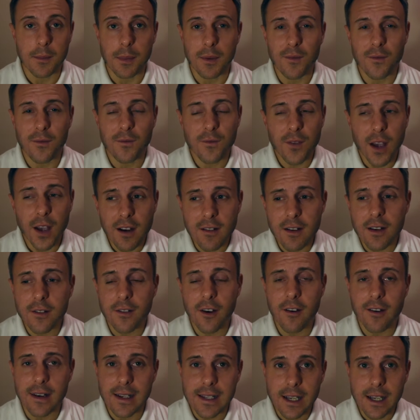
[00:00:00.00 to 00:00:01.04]
been very,
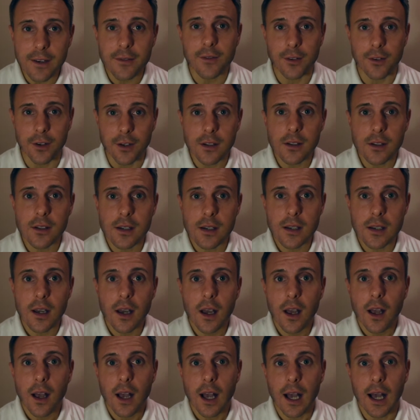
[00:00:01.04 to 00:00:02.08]
very different,
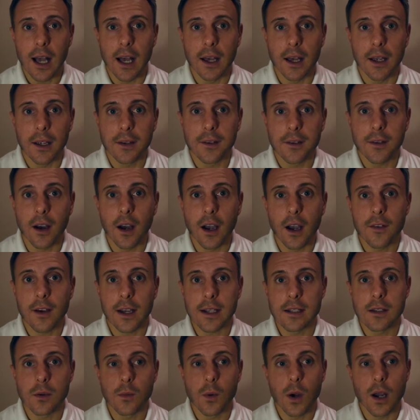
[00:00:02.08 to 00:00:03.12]
and I've
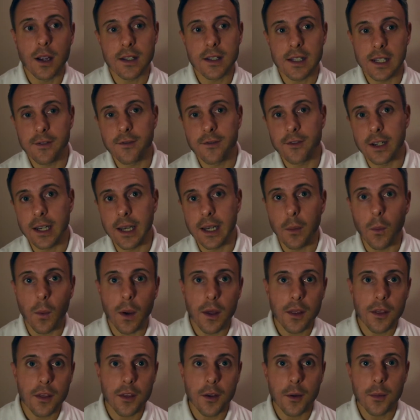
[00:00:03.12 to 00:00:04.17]
had to work differently
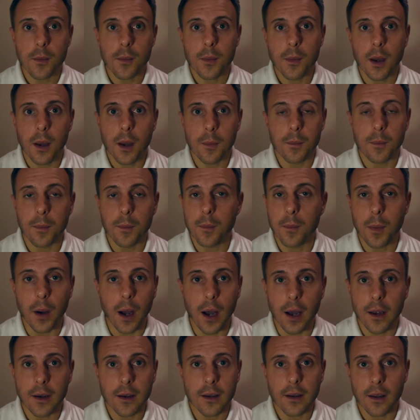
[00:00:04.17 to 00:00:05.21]
with them.
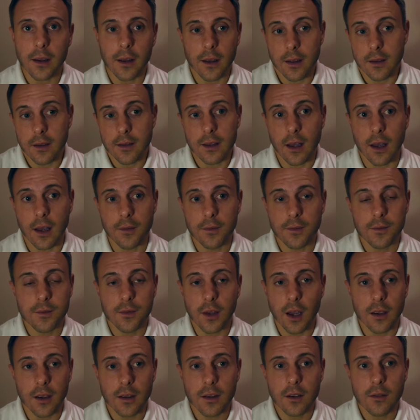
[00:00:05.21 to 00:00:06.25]
But
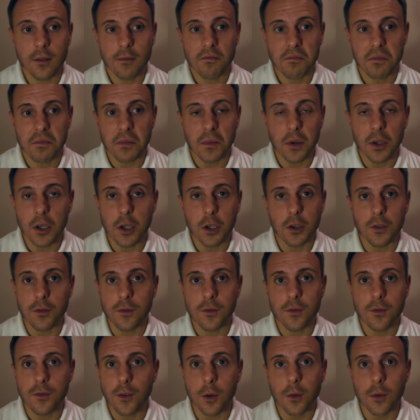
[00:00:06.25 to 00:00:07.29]
I couldn't
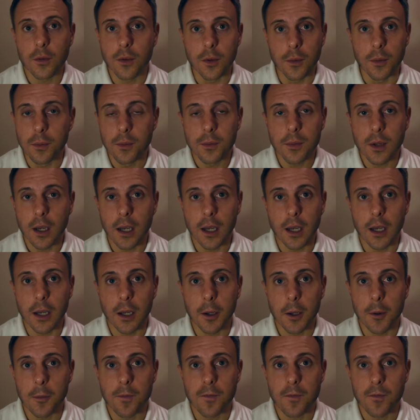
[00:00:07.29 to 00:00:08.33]
fault them
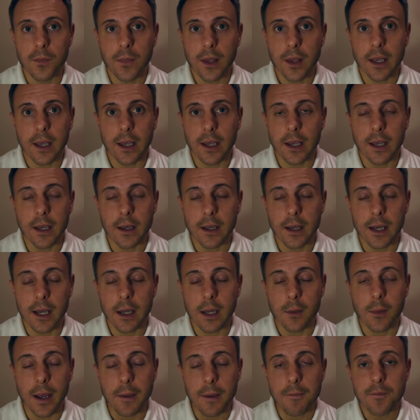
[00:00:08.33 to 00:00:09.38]
in any
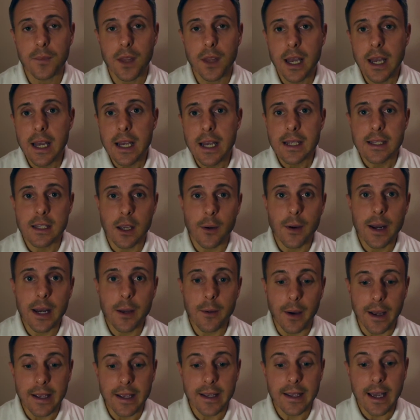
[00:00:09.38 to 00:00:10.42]
way. So
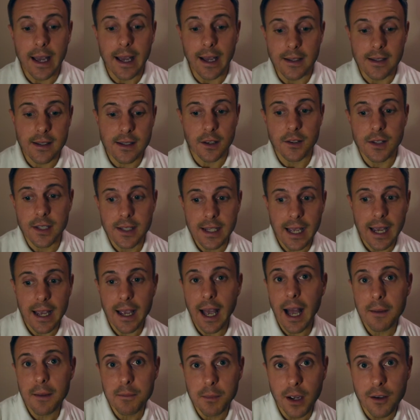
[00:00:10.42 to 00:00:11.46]
anyway, yeah, so today I
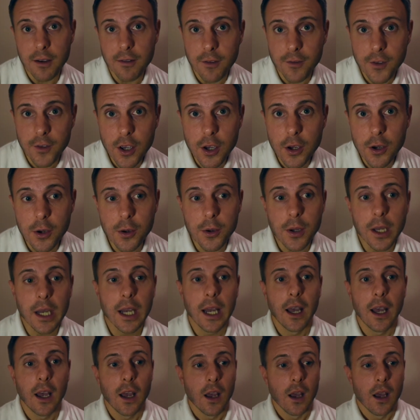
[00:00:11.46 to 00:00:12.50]
had my review.
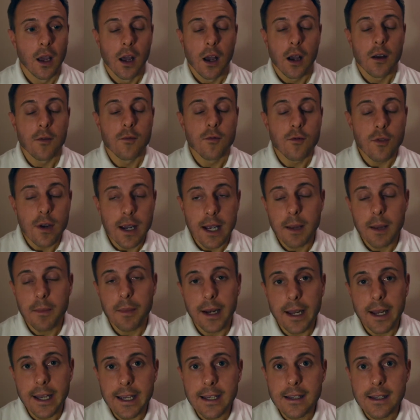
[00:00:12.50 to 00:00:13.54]
I'm really
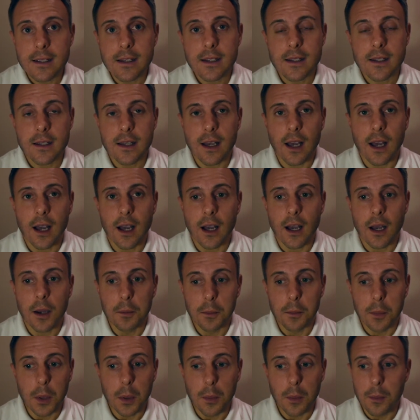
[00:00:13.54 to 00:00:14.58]
pleased.
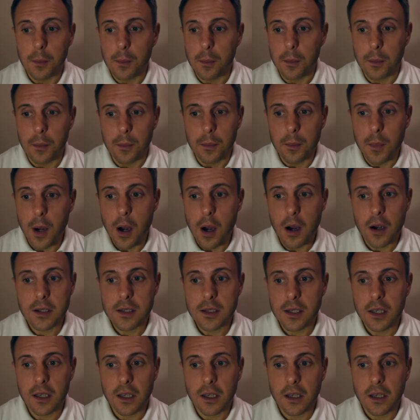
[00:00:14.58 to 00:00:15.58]
Marks